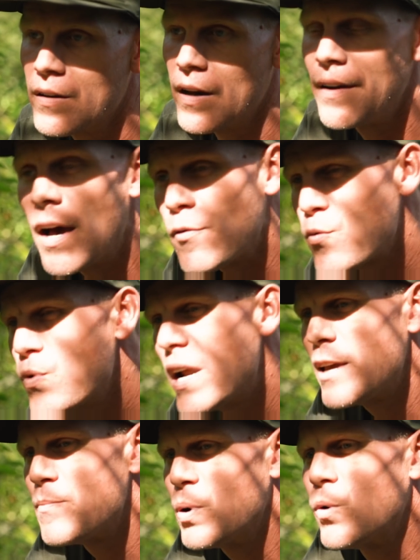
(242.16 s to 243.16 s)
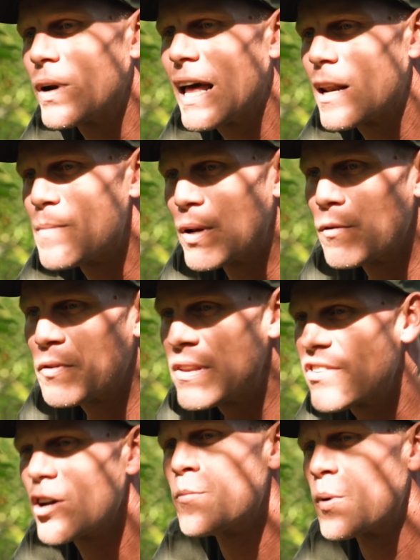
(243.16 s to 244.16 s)
Another really important element of
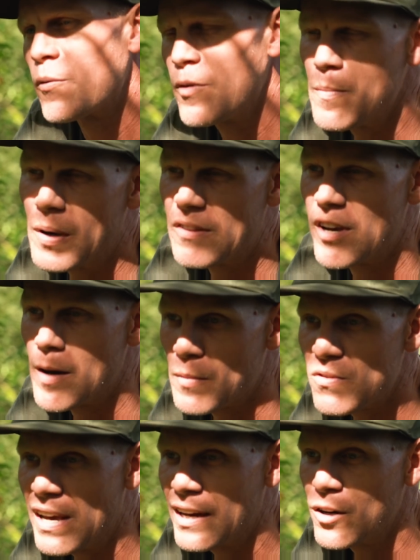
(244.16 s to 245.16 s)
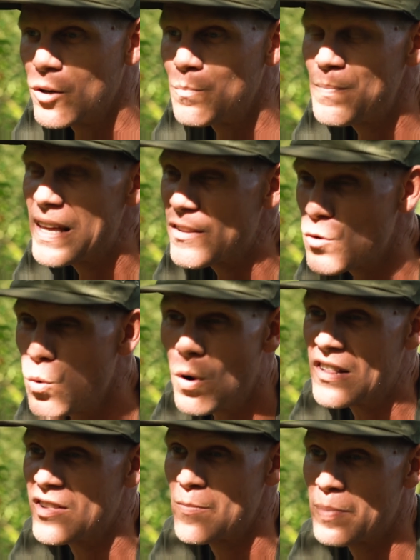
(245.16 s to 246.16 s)
concealment within my terminal tackle is
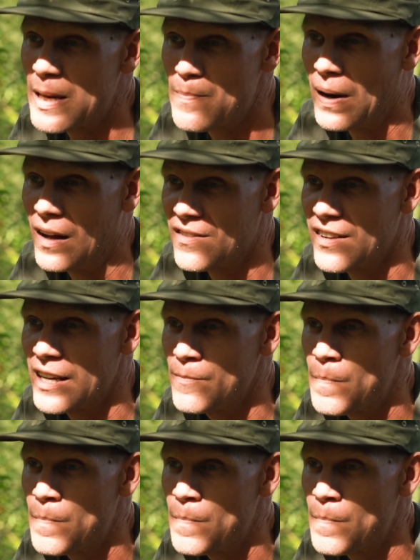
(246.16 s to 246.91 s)
quite simply putty.